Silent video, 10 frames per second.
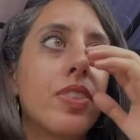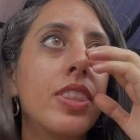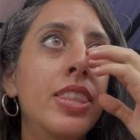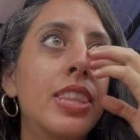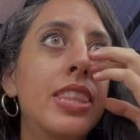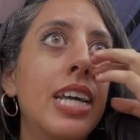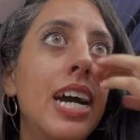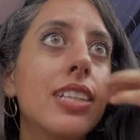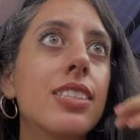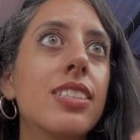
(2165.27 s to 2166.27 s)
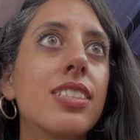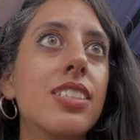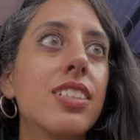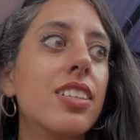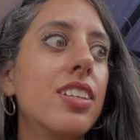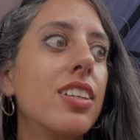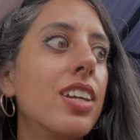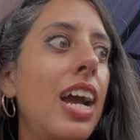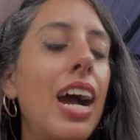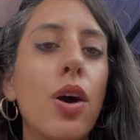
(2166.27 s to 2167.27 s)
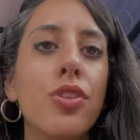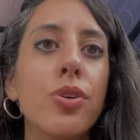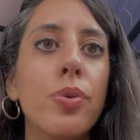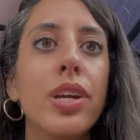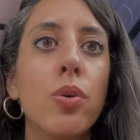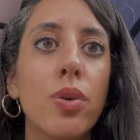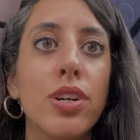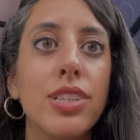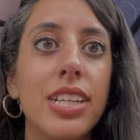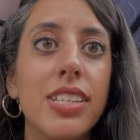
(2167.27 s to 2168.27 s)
that's how the real world is.